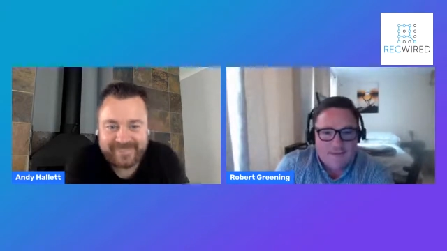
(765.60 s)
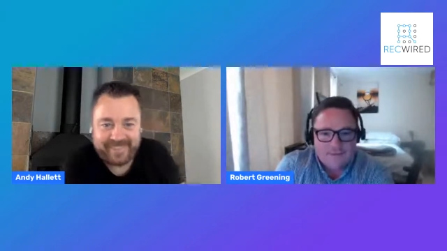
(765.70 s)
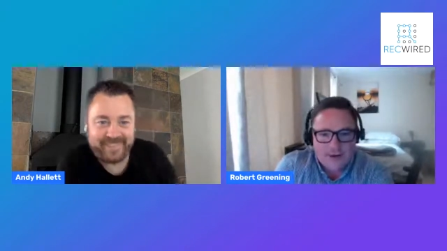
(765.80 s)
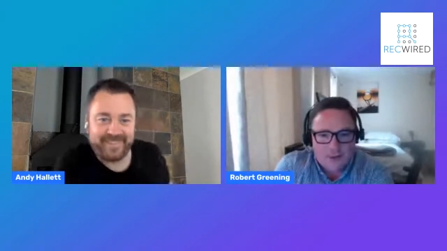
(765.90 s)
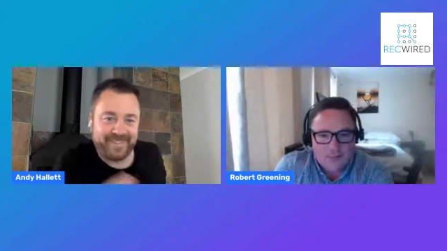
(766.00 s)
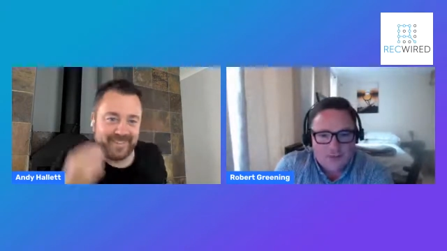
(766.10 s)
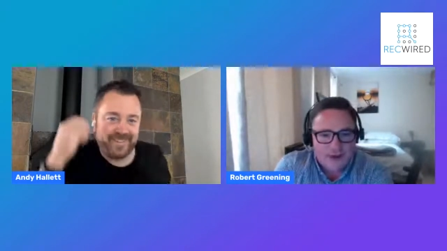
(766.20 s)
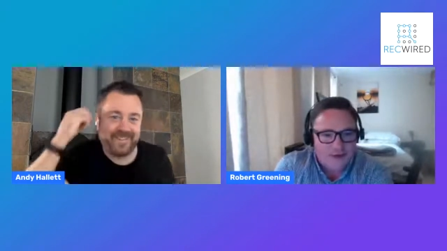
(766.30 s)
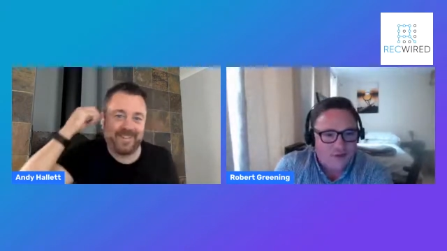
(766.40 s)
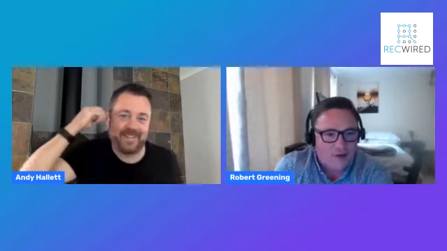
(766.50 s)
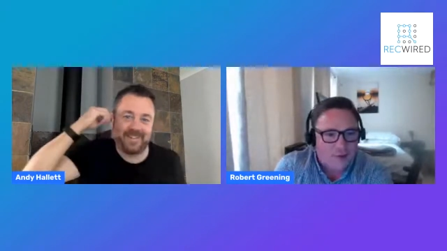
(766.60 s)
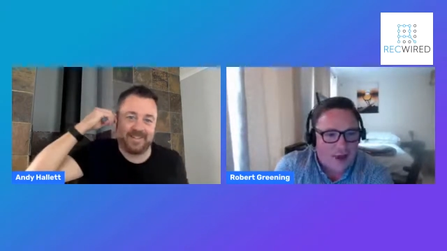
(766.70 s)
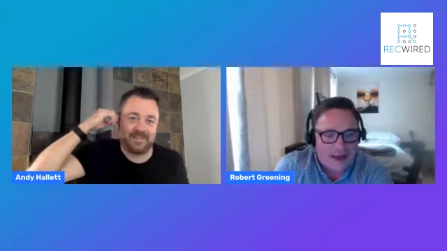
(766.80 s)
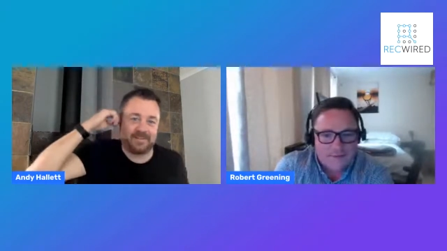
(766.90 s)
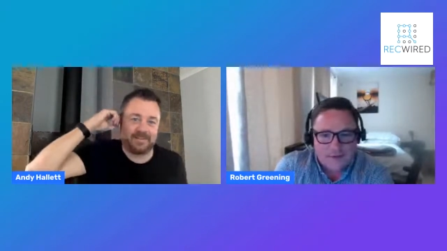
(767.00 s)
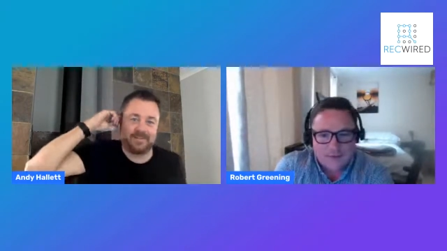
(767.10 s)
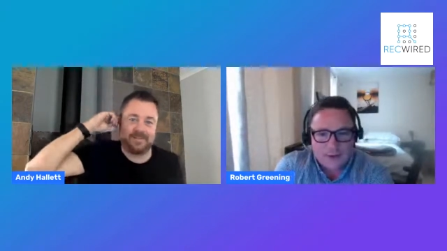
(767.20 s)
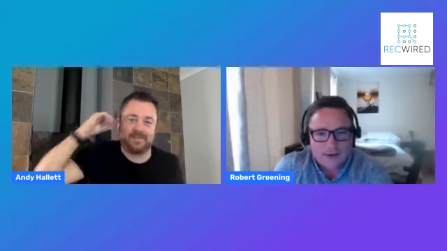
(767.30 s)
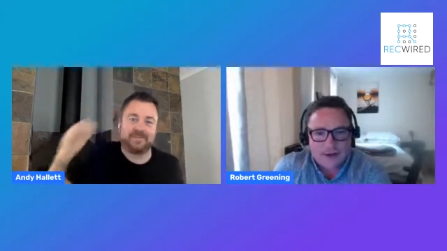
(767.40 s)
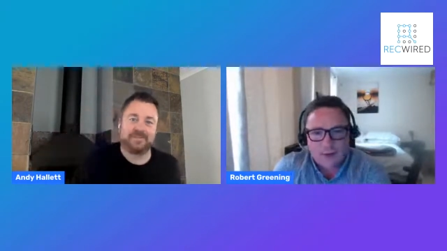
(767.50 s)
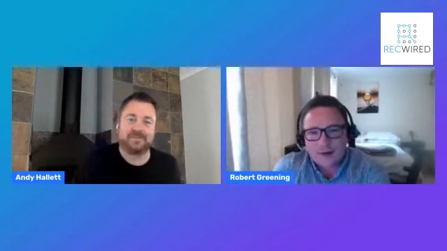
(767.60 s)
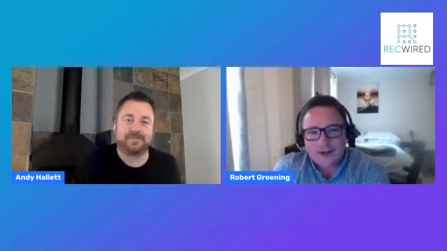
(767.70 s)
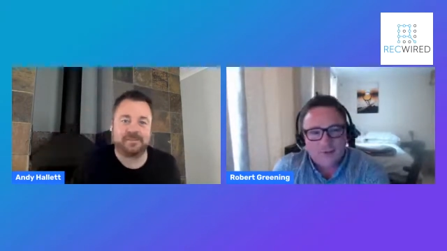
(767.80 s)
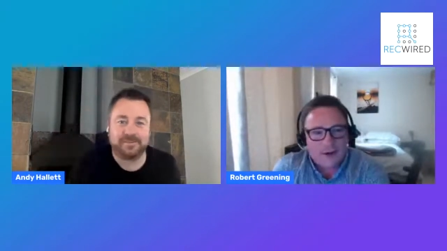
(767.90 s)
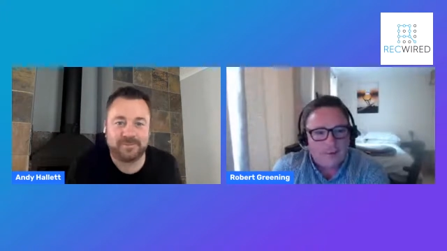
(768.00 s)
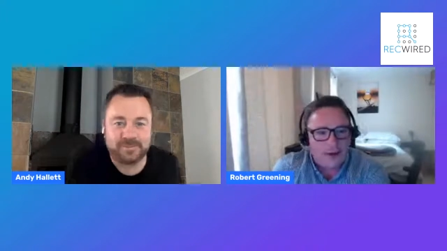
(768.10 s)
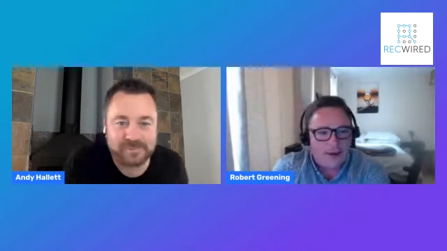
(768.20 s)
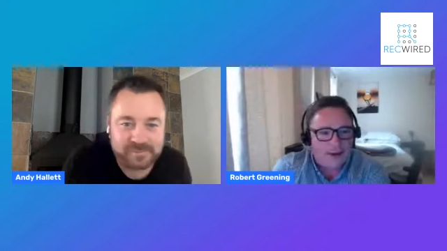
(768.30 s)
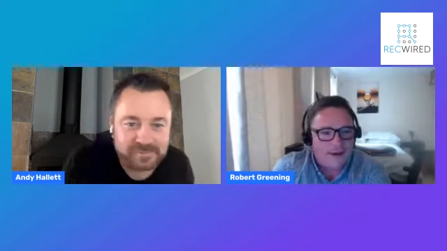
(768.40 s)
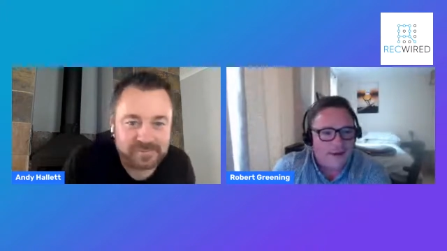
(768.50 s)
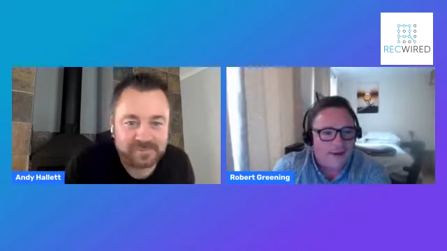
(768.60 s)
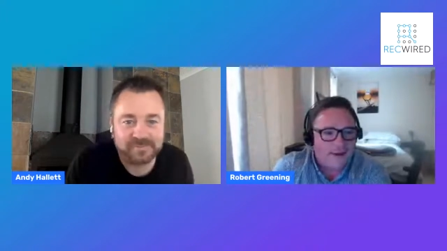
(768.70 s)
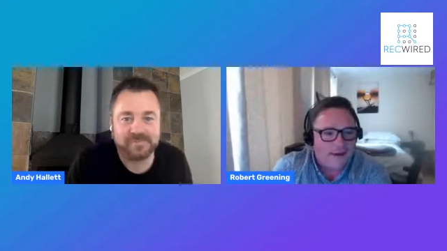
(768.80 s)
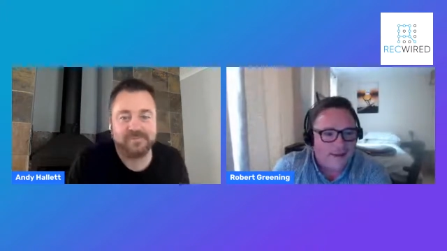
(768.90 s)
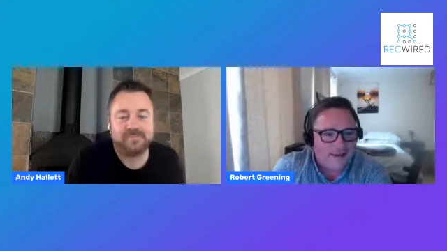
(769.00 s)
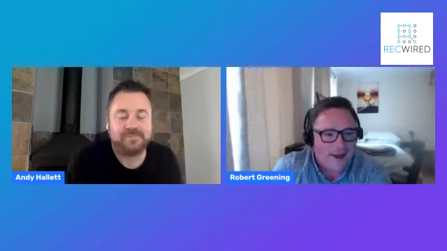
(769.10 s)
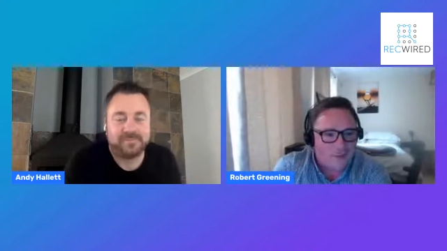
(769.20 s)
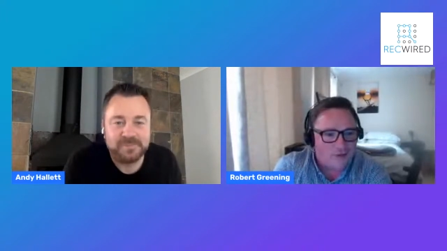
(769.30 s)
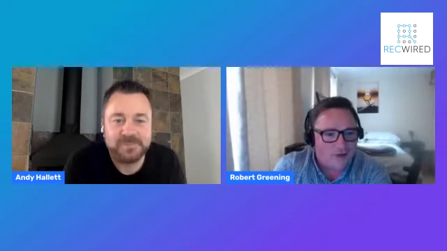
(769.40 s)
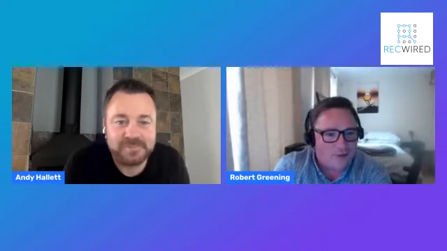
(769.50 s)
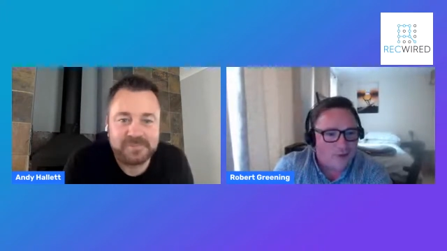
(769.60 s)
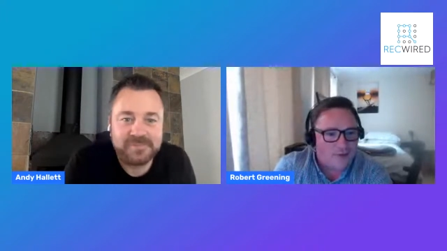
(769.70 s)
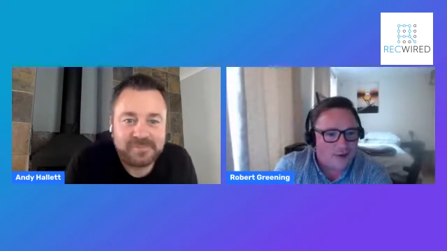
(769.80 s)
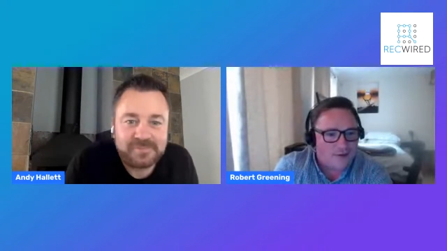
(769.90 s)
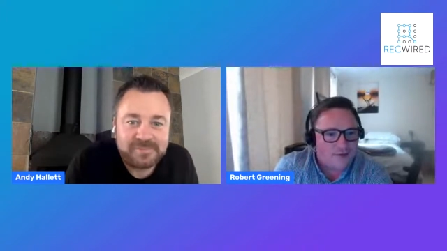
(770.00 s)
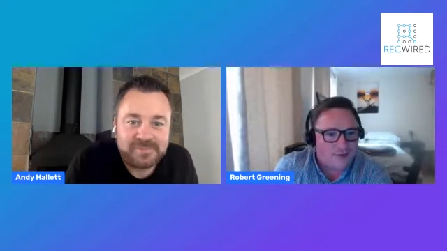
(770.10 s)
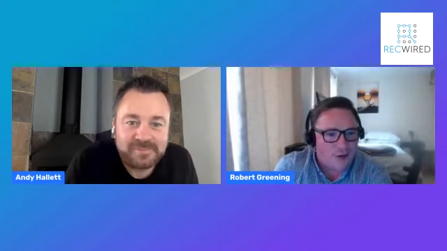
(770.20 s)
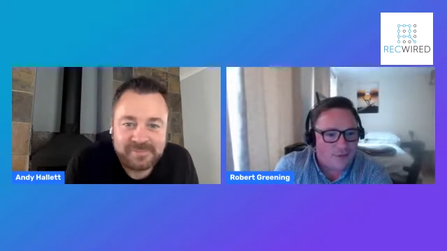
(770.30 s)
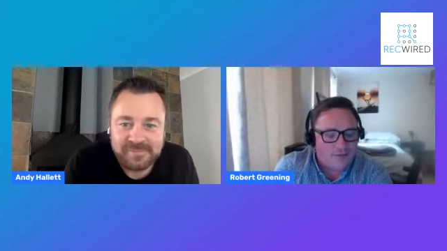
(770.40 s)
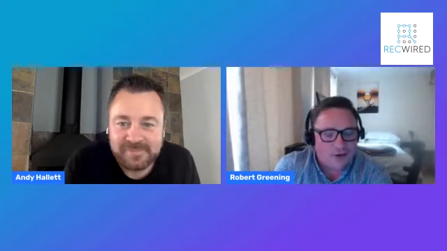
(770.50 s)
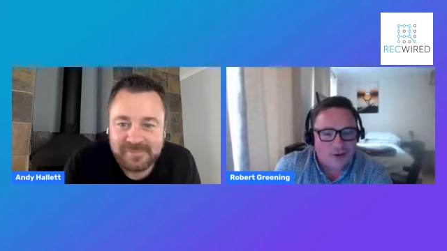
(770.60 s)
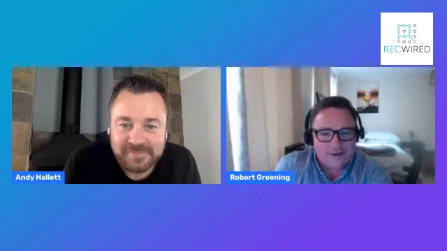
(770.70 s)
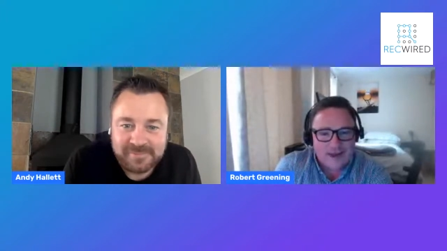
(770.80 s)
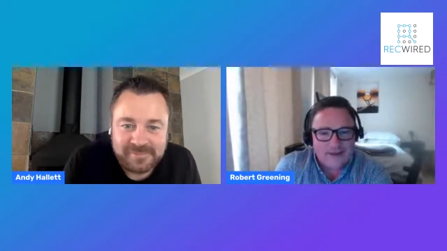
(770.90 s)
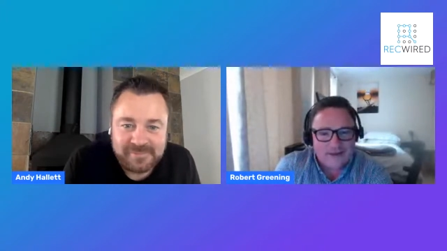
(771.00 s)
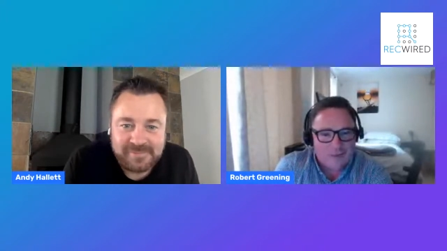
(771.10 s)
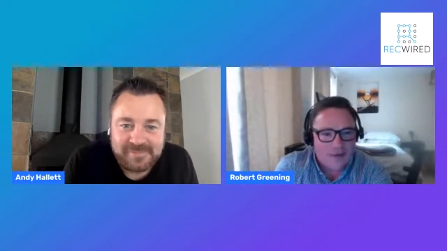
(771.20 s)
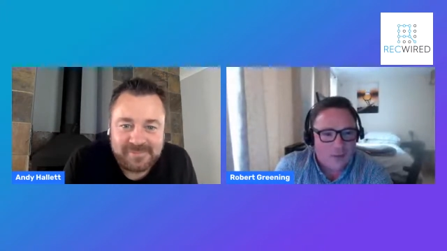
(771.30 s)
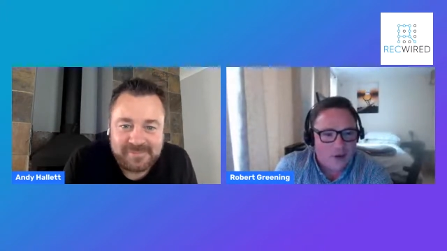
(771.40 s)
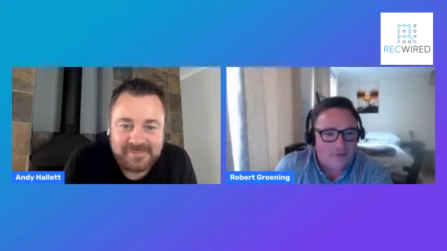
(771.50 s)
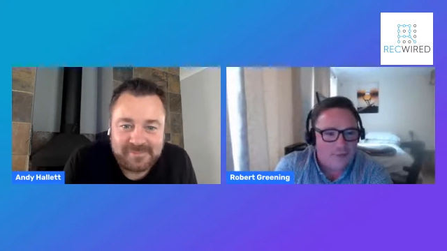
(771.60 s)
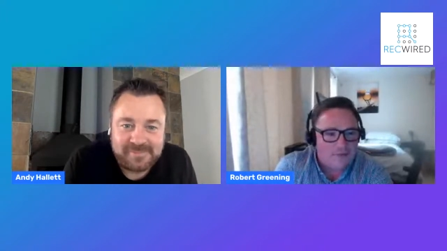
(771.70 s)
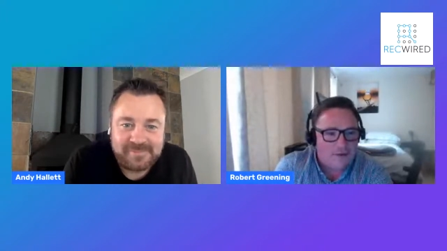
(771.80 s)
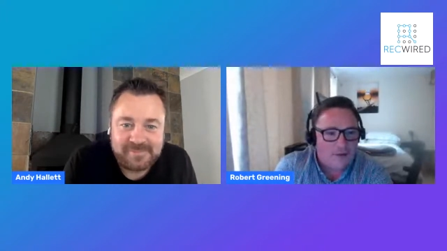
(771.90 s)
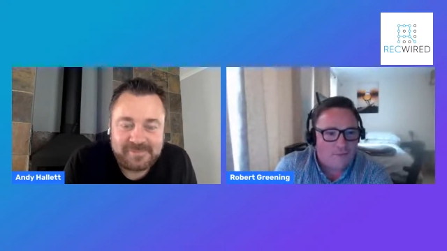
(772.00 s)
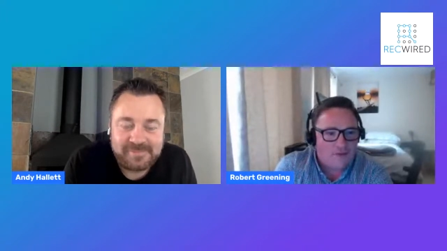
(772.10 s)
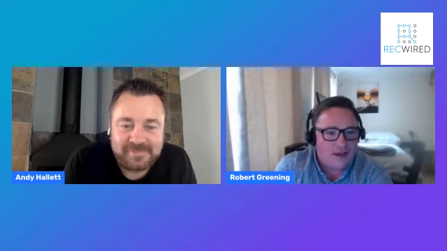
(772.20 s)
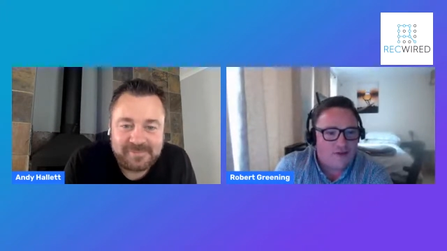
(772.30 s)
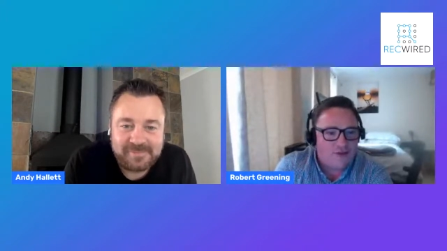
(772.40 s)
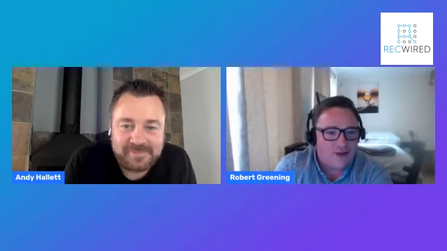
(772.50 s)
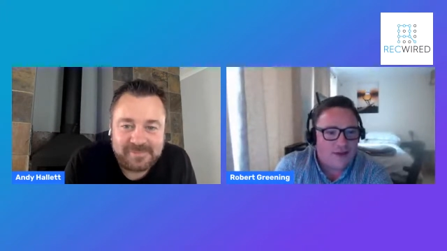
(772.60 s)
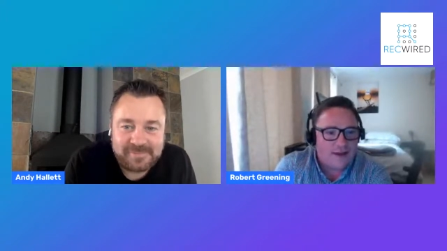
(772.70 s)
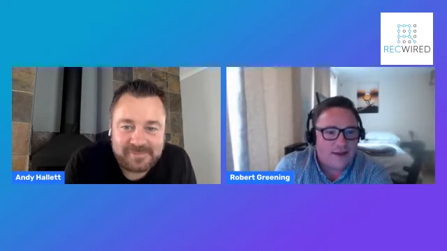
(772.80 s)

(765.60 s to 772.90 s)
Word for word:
Speaker 1: every conversation you have is building your next pipeline. You know, the hamster wheel doesn't stop. You've got to take something away from every conversation.